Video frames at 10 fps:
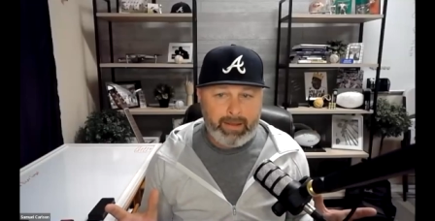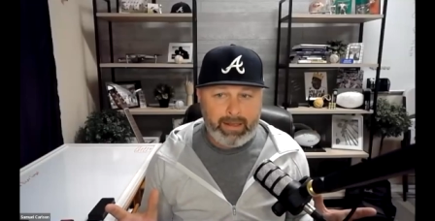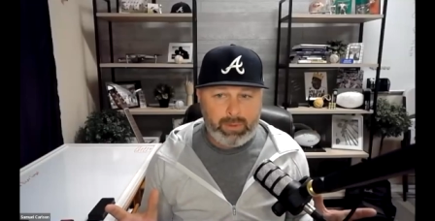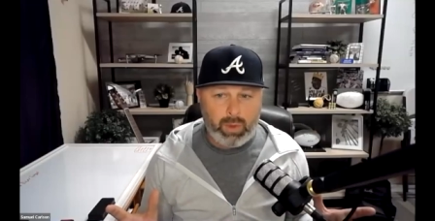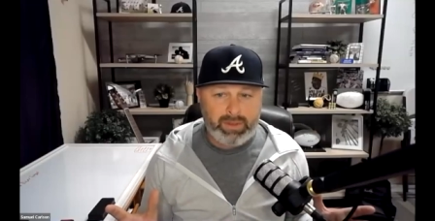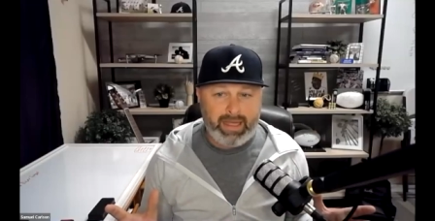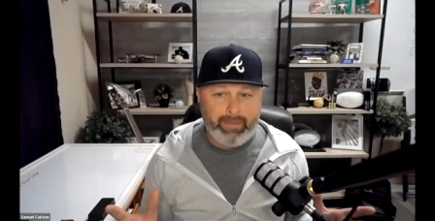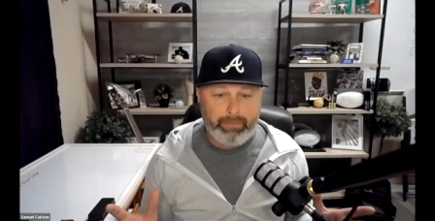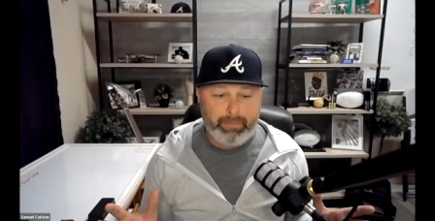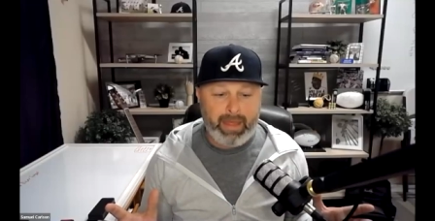It's worth
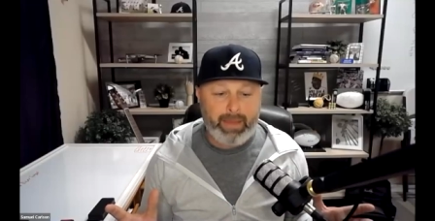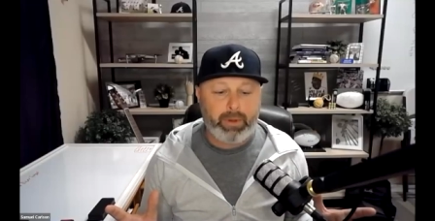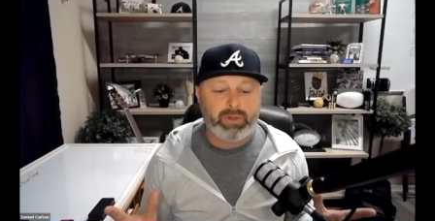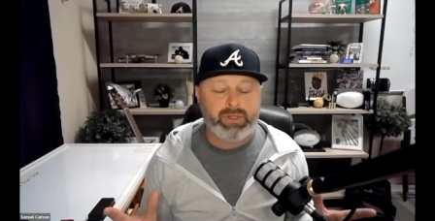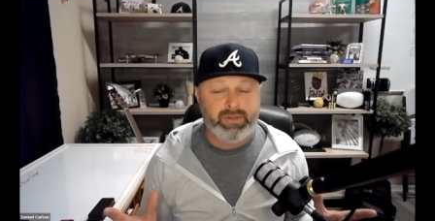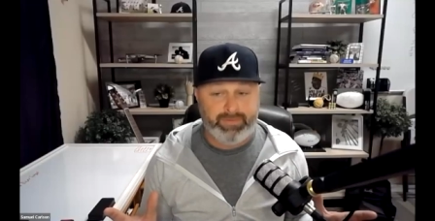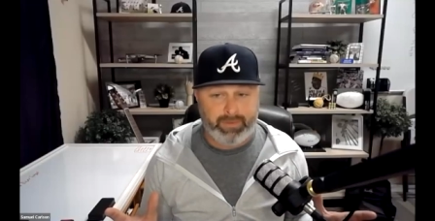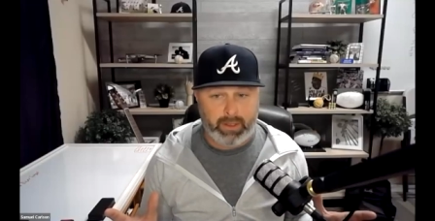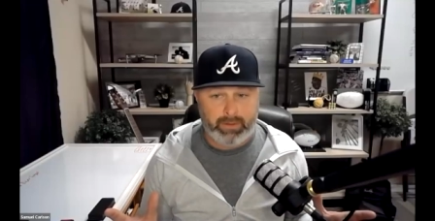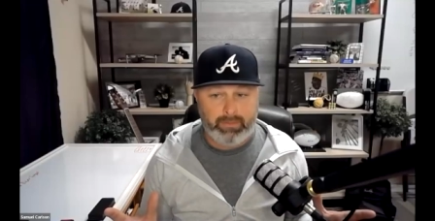that that person's
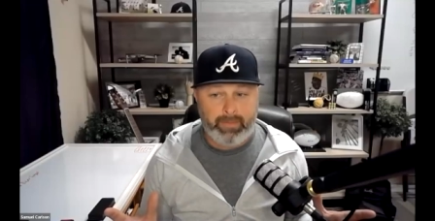foot.